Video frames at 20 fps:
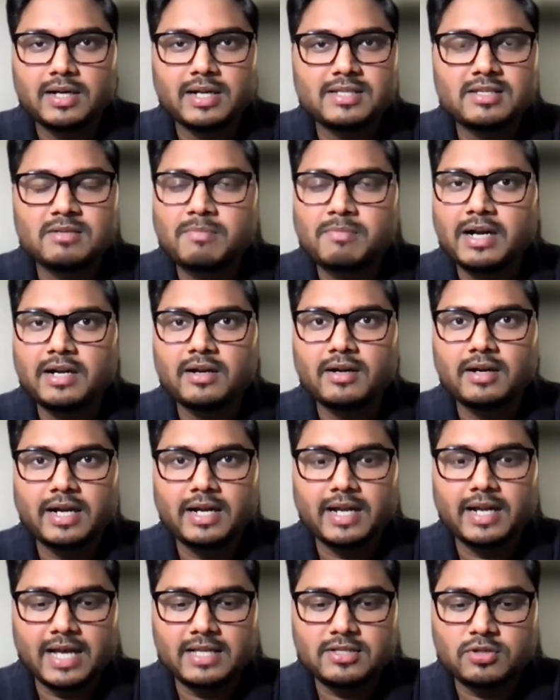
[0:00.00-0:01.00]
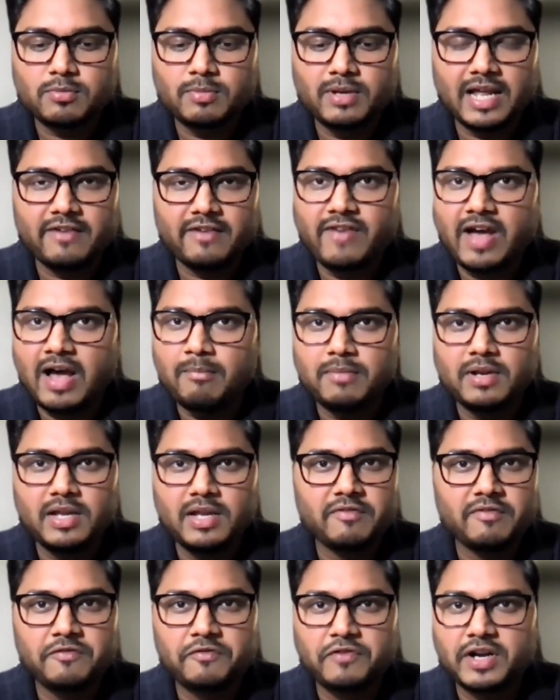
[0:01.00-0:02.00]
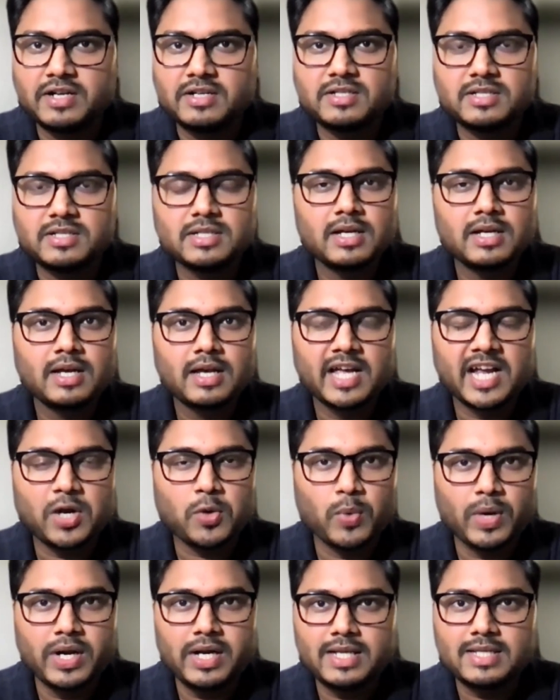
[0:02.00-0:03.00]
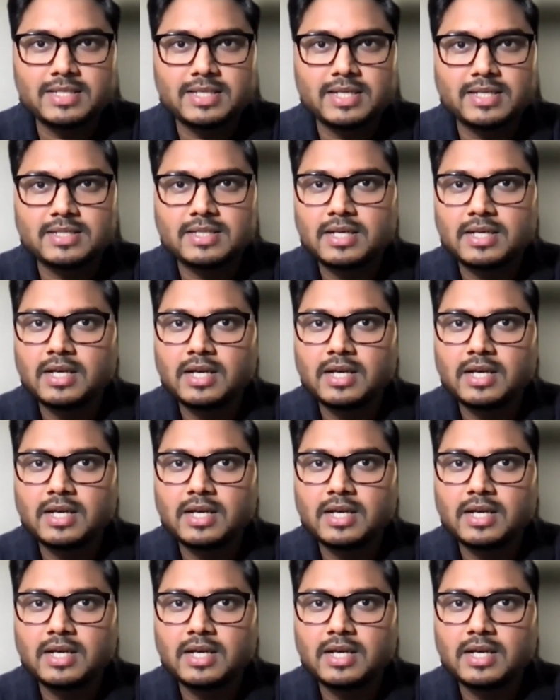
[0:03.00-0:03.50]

Doesn't matter. It has to be like family, friends, acquaintances,